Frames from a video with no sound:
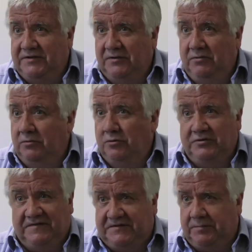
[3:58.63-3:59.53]
so
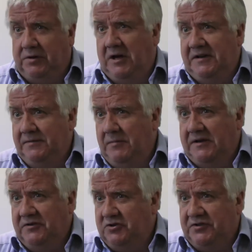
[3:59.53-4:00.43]
laws of supply and
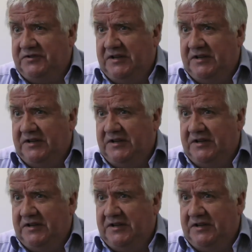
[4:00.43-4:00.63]
demand just